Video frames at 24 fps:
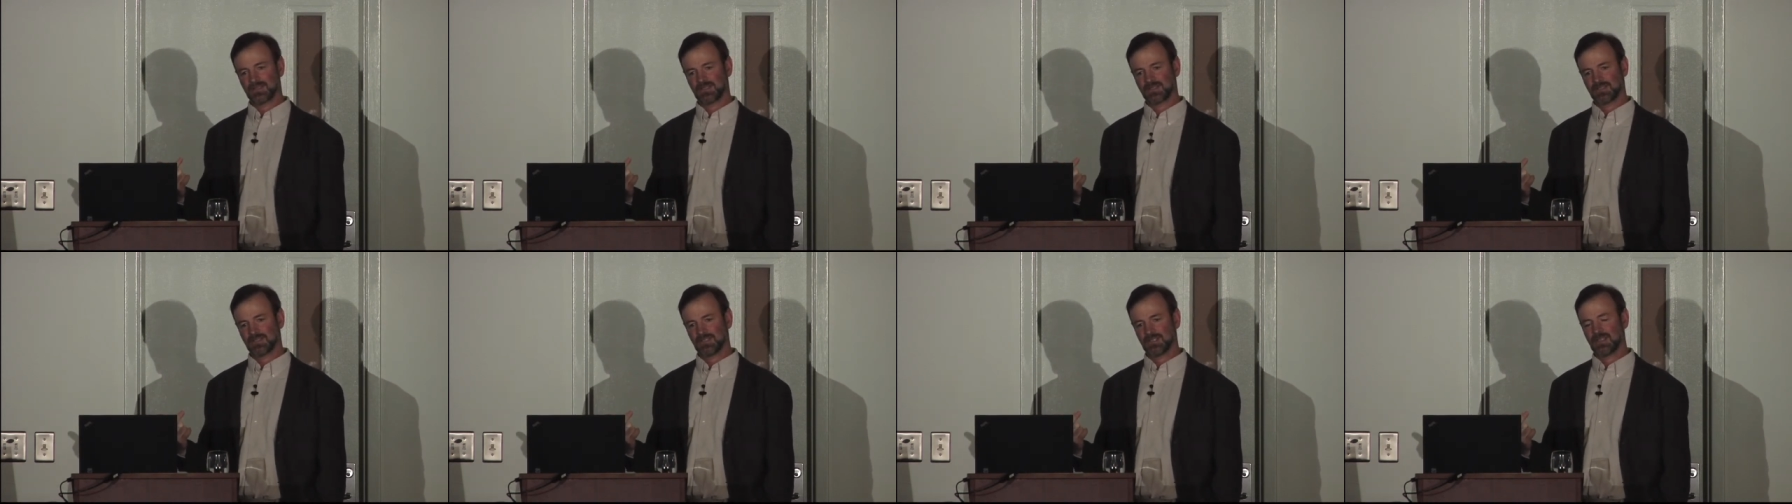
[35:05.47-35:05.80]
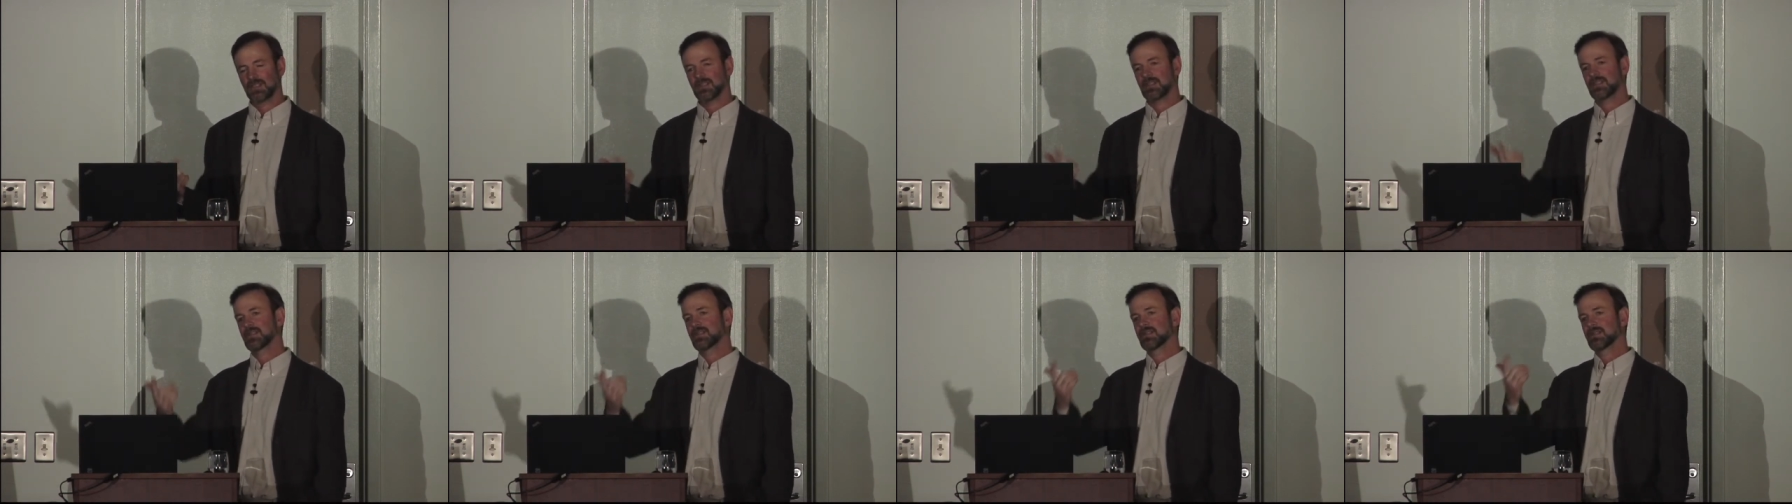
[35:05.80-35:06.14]

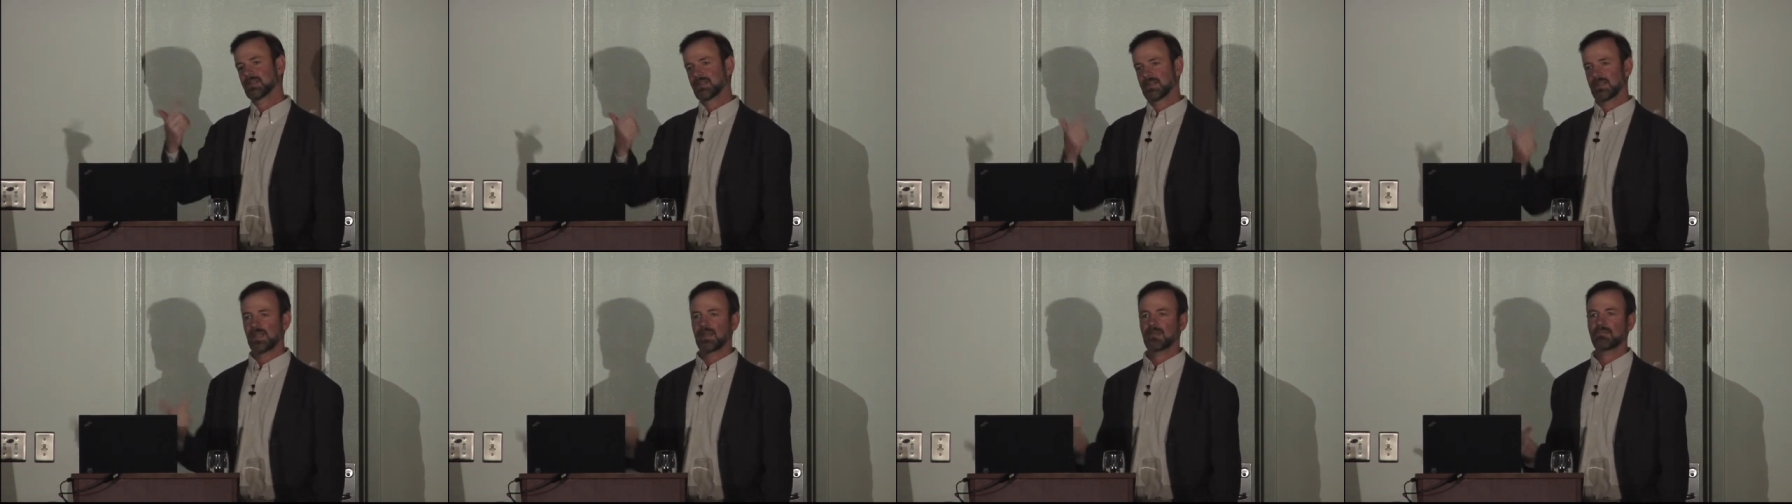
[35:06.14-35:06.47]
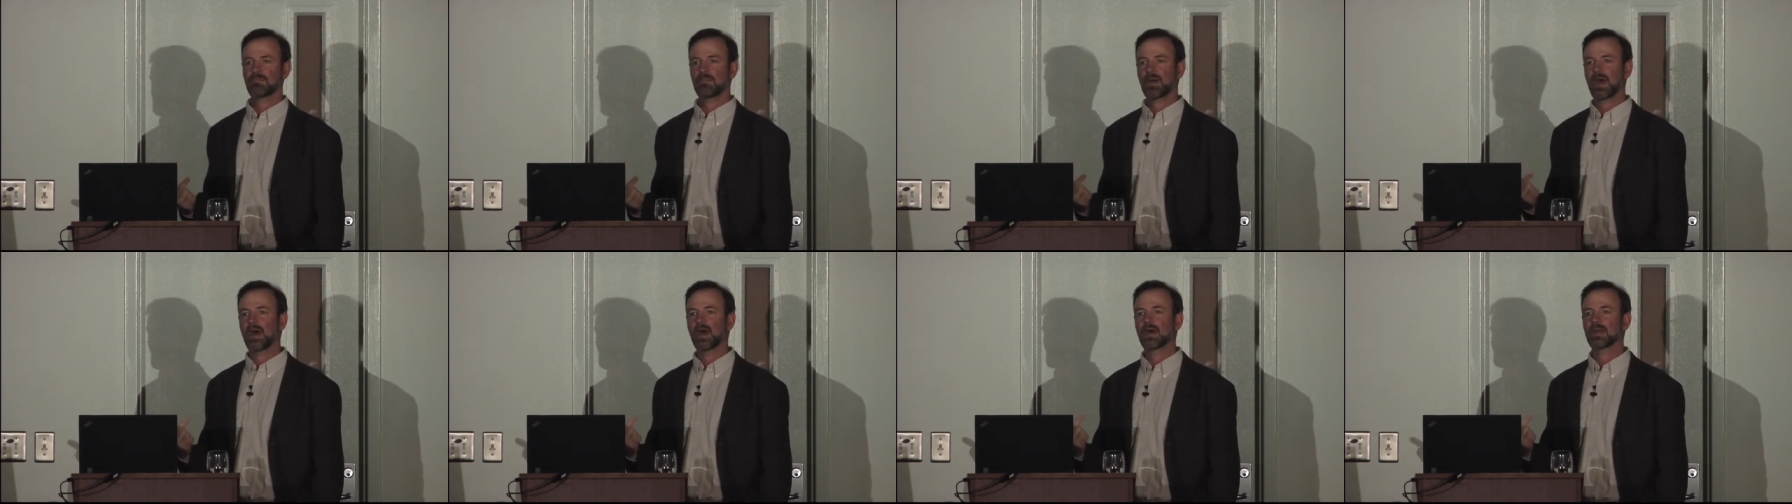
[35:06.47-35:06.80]
she
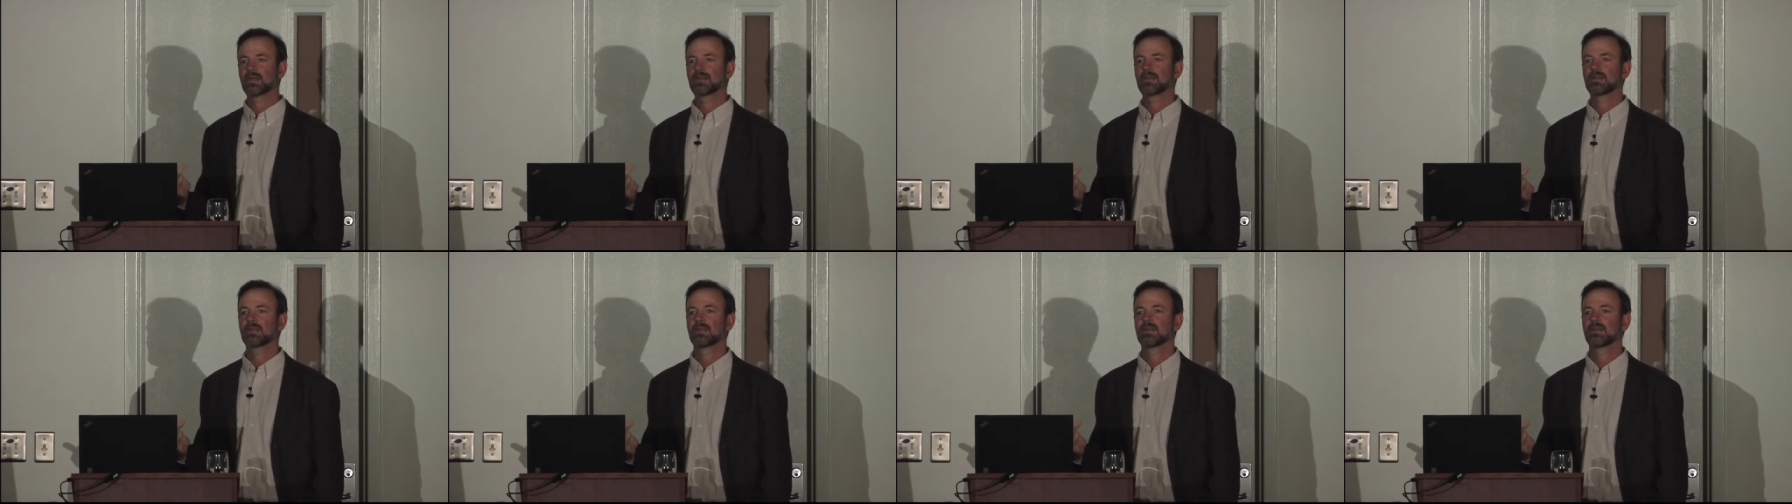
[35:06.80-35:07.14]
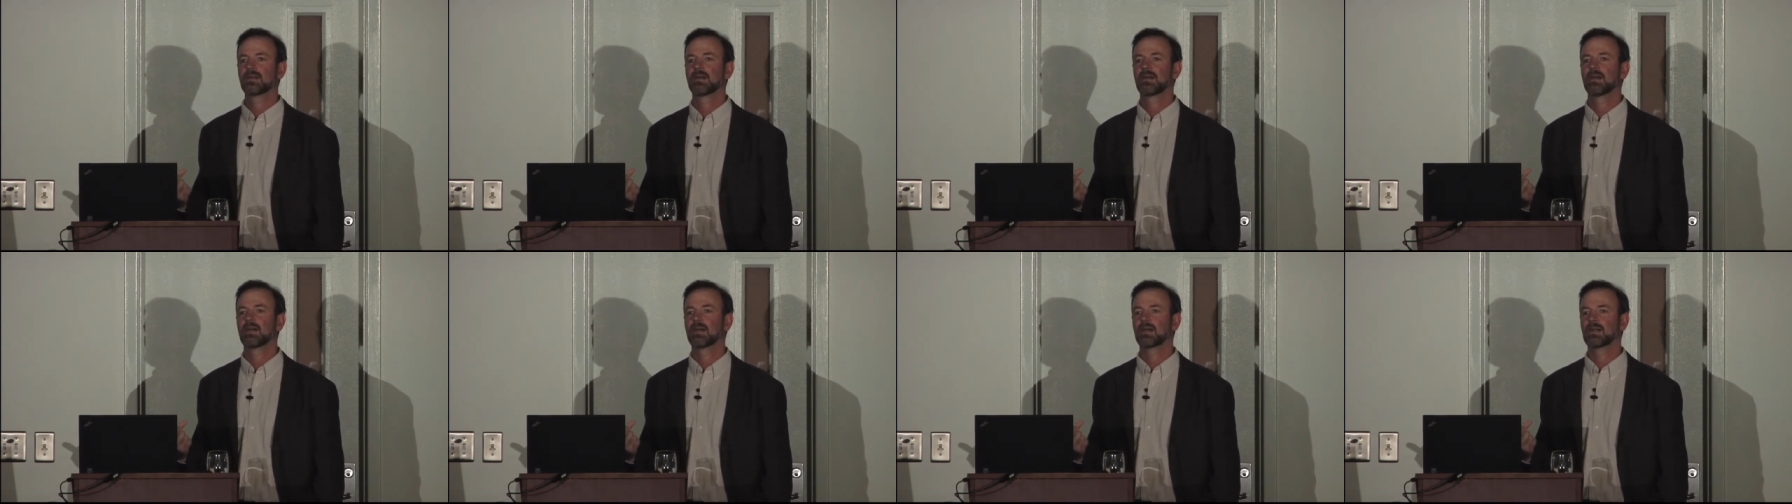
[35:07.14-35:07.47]
came back
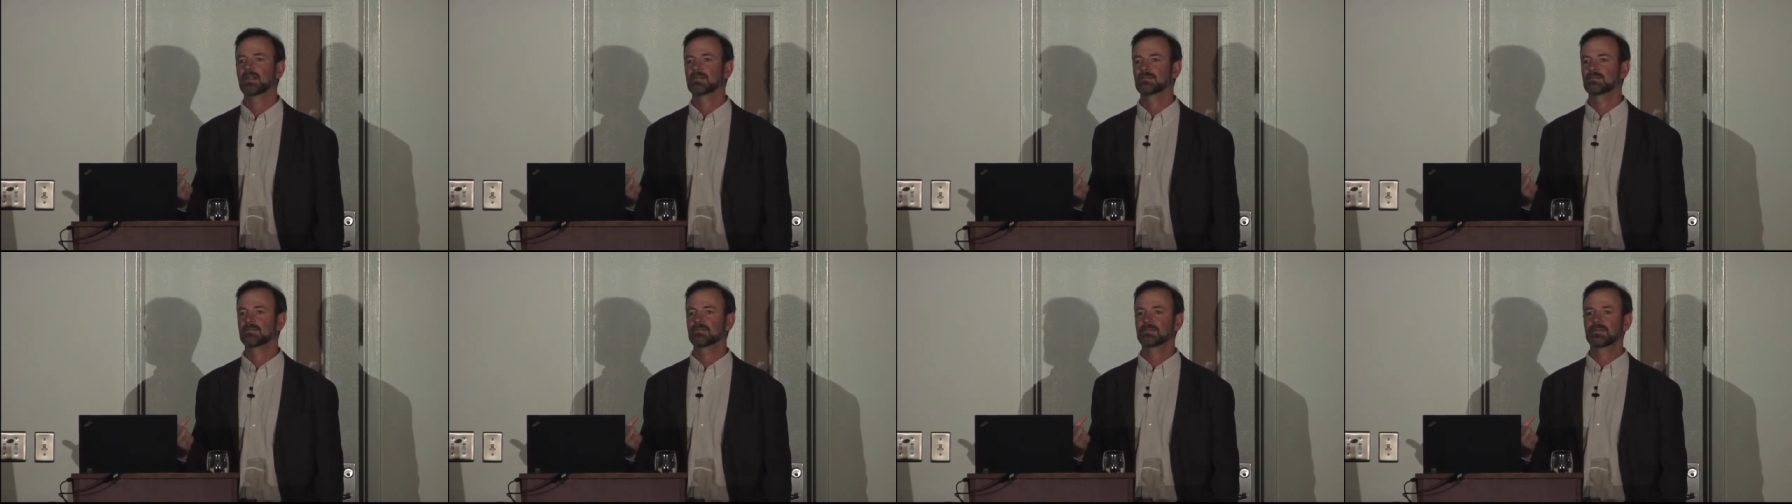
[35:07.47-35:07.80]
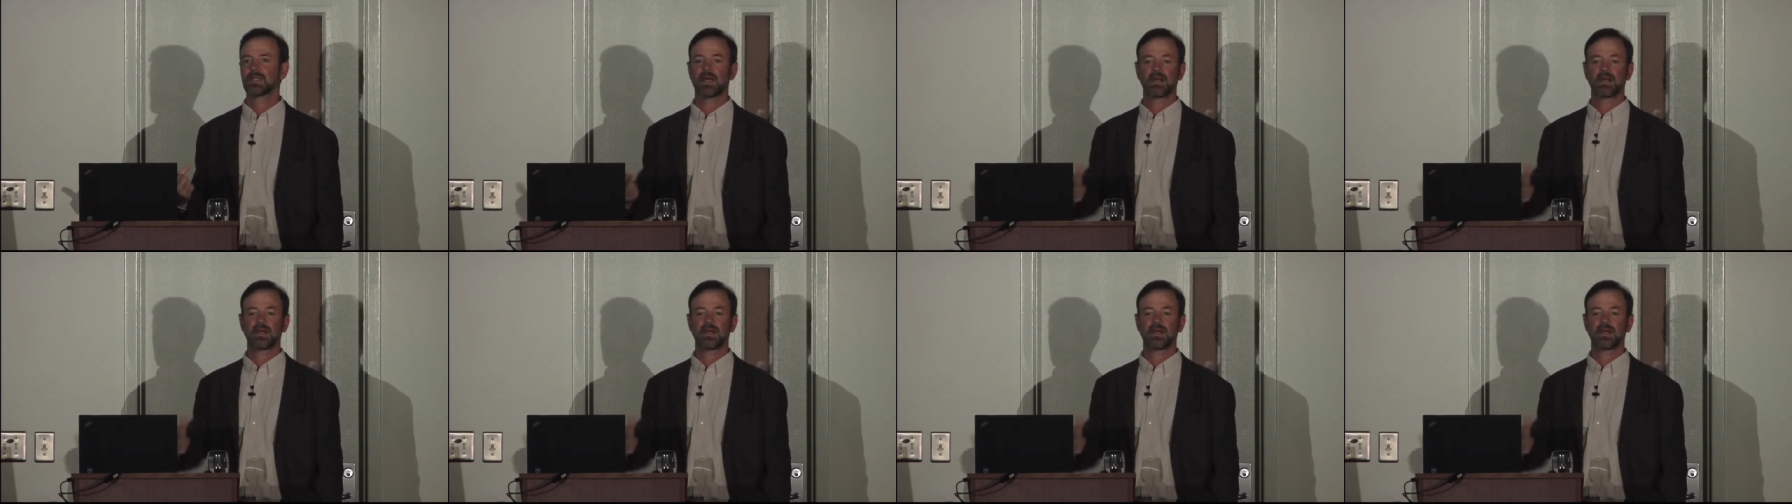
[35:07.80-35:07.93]
um,